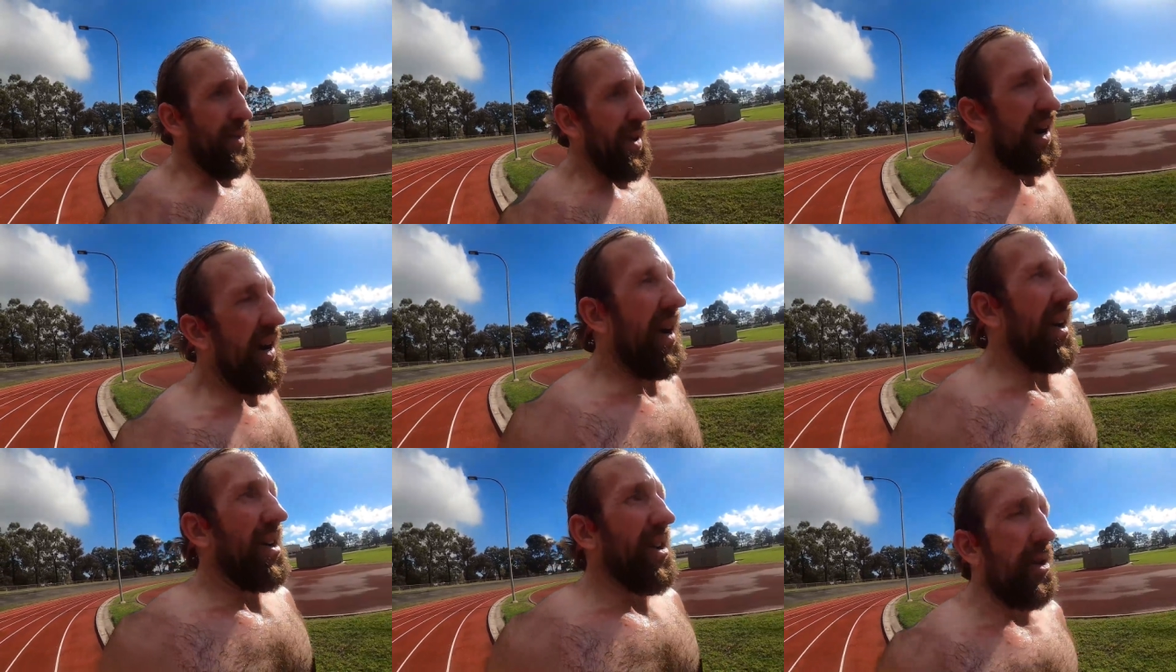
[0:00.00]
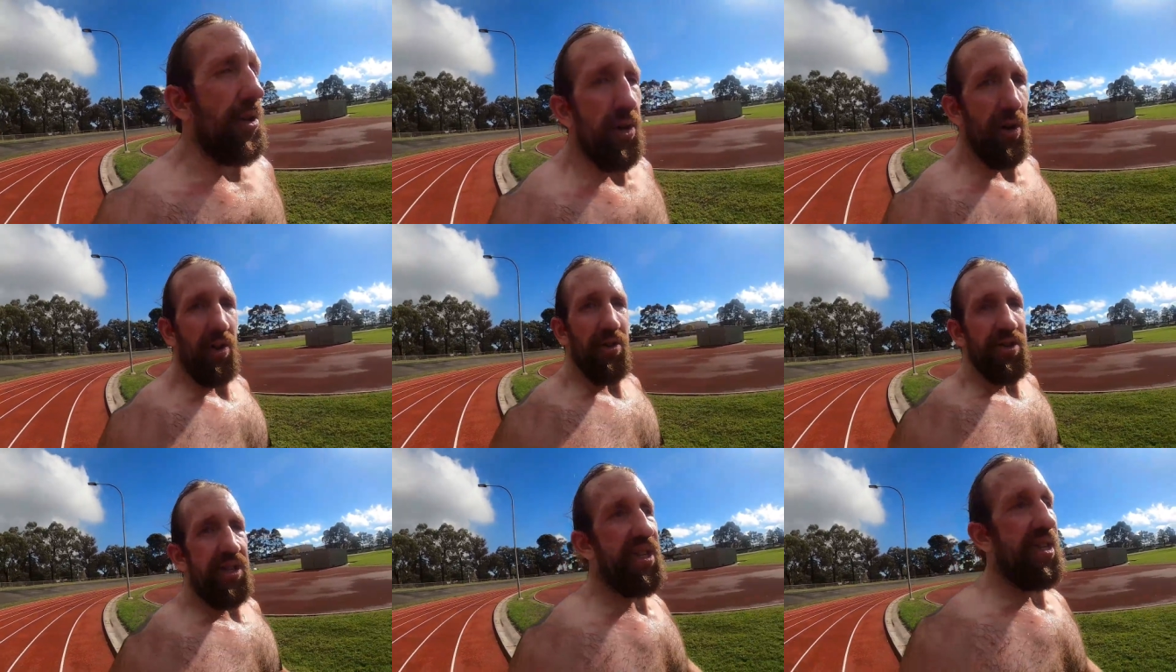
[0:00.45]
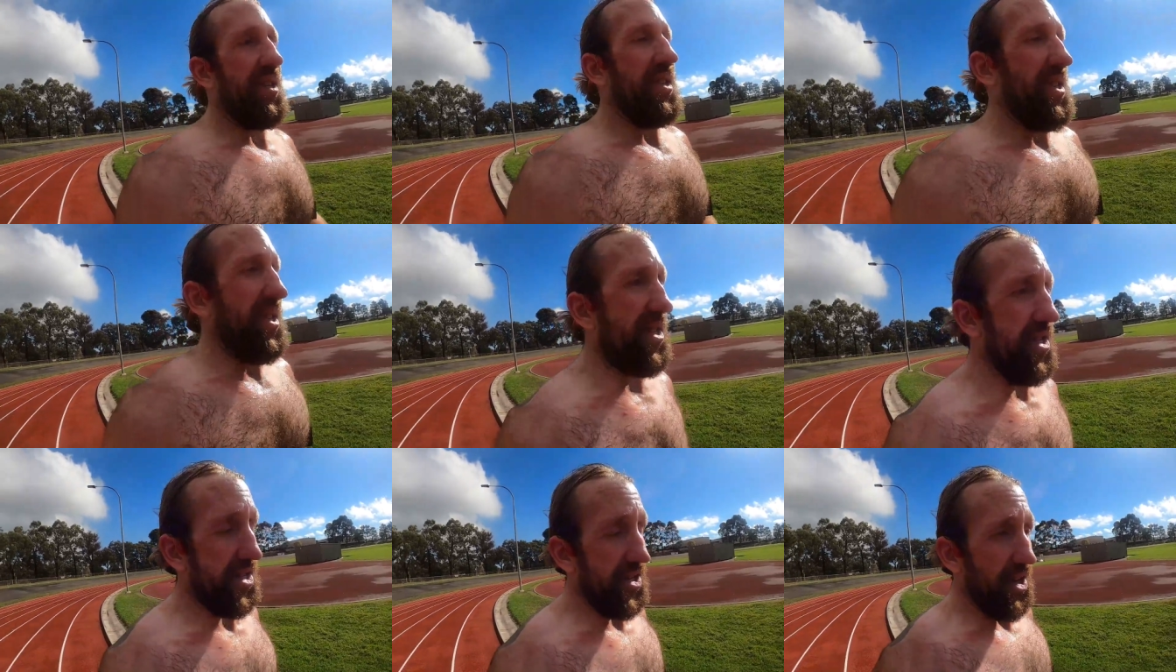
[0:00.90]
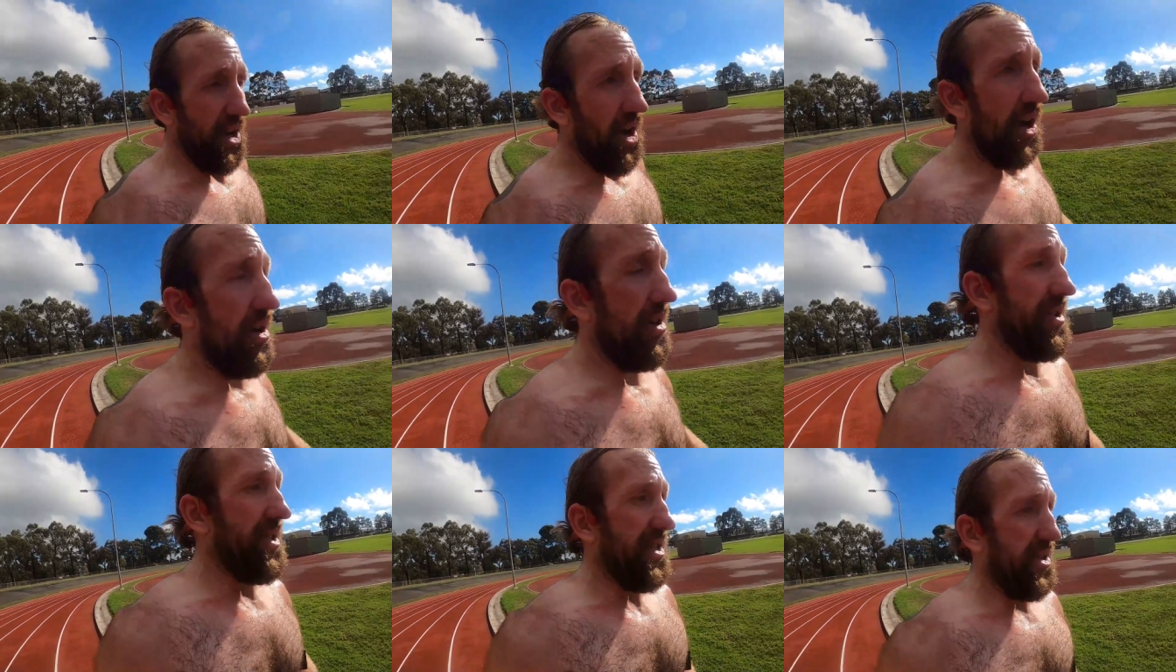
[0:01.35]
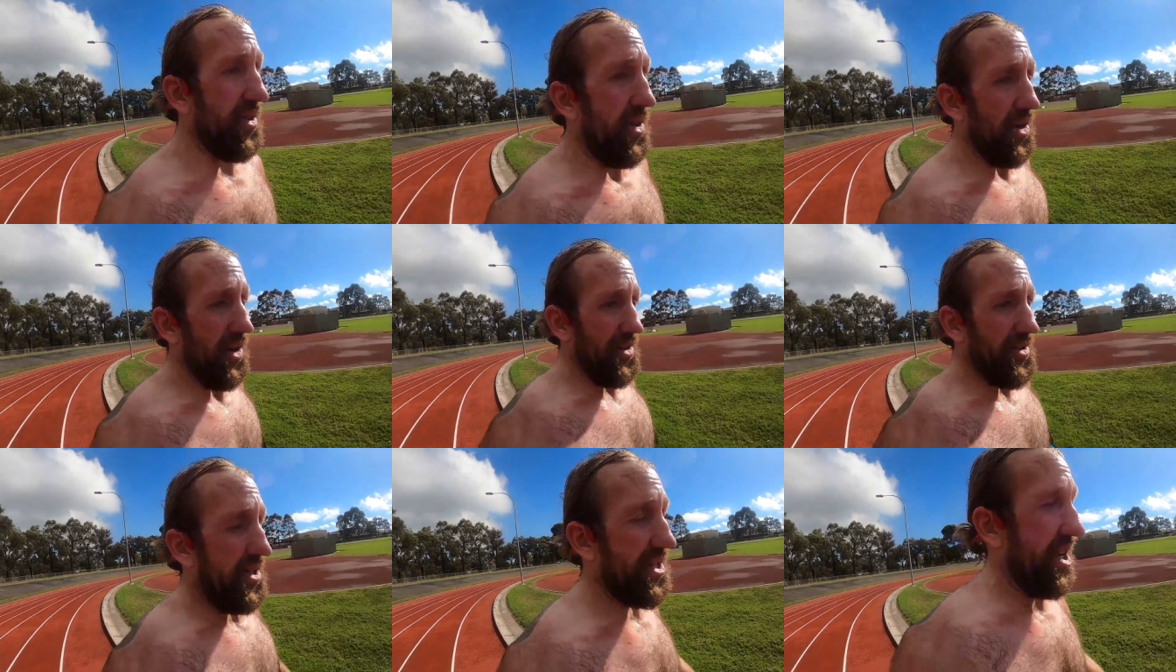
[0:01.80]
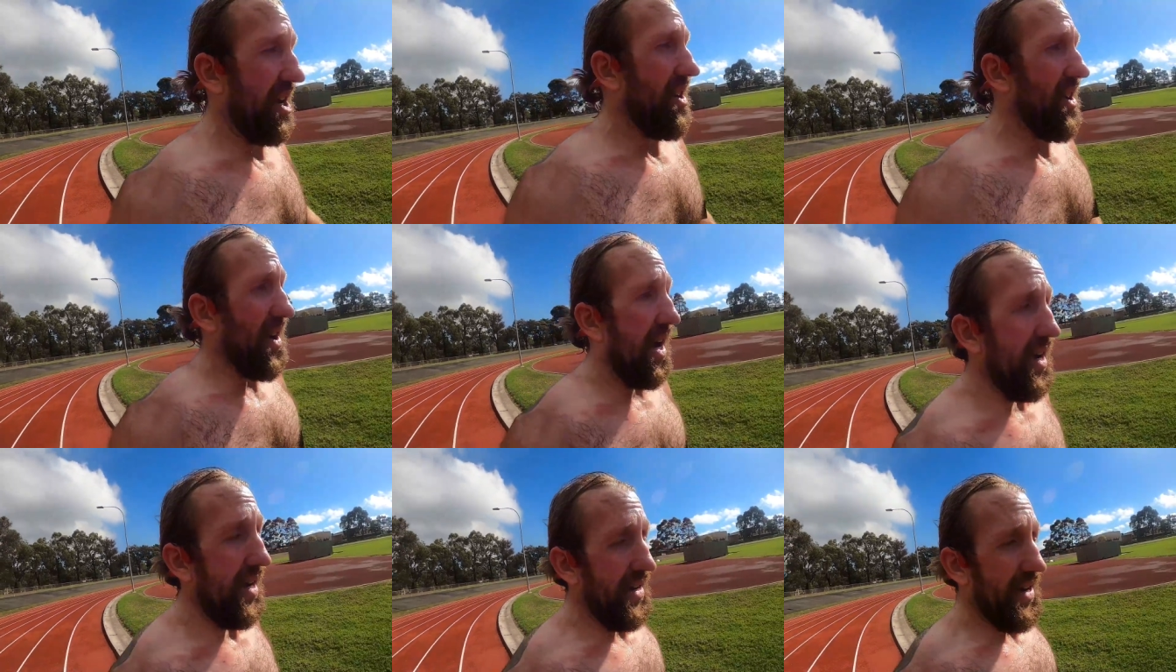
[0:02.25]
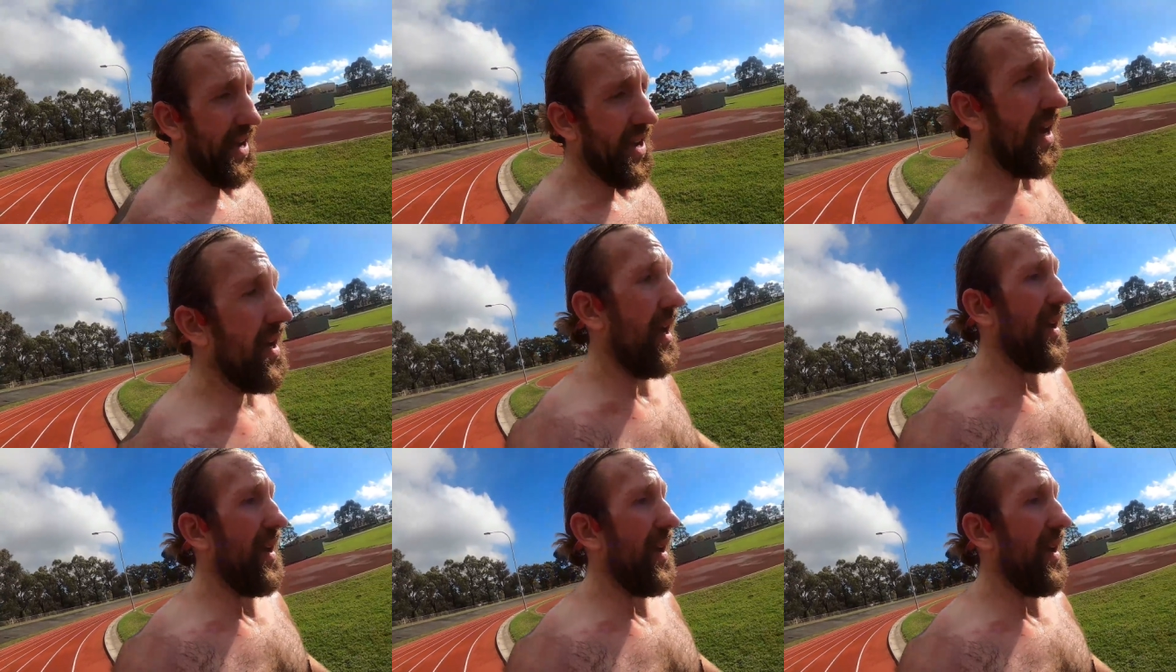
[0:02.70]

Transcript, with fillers: My glutes are so sore and tight.